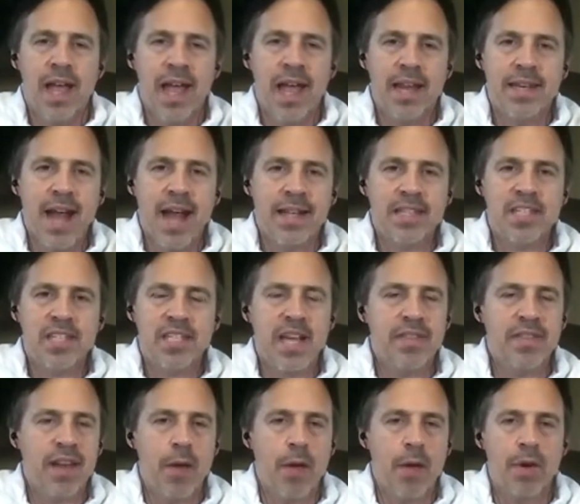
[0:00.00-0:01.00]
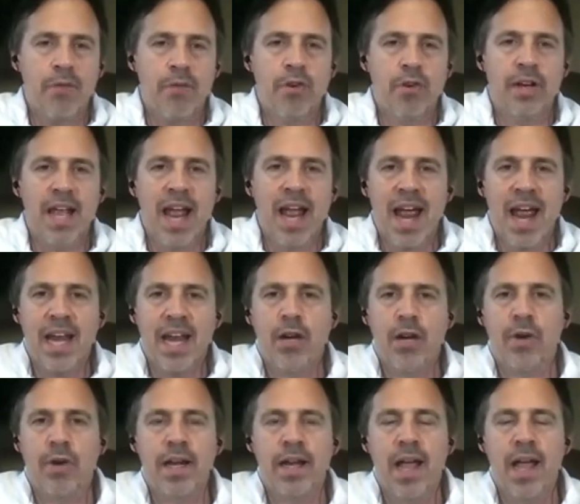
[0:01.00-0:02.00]
And not to say that I would ever get
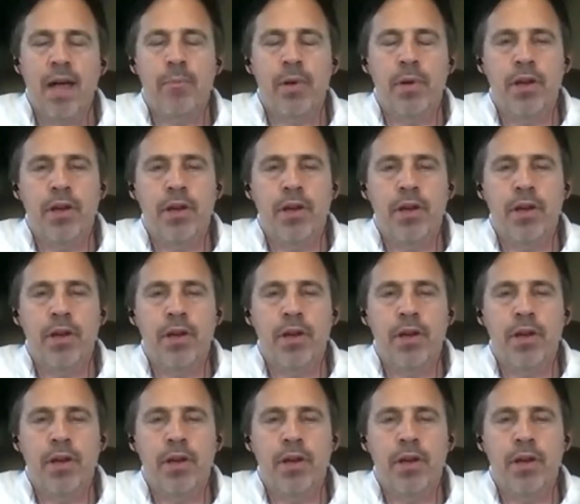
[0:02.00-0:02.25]
angry again,